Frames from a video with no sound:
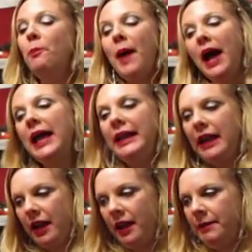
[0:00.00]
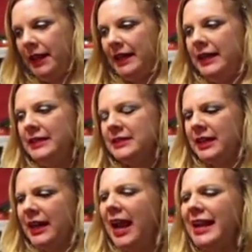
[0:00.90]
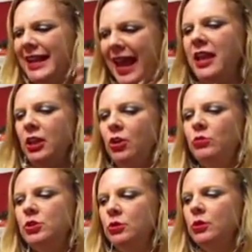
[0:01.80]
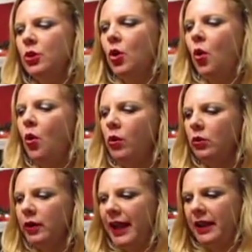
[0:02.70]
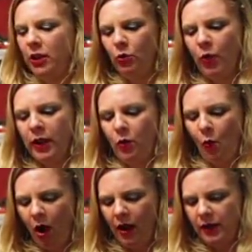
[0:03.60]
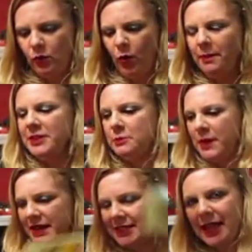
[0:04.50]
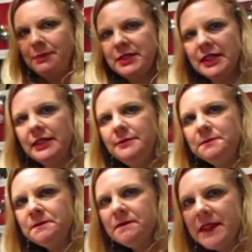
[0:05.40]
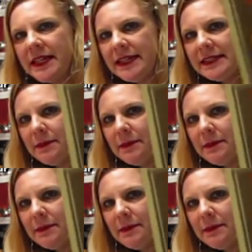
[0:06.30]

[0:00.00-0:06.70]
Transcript: but, it is going to kind of get you to your goal or get you what you want. What must be accepted? As I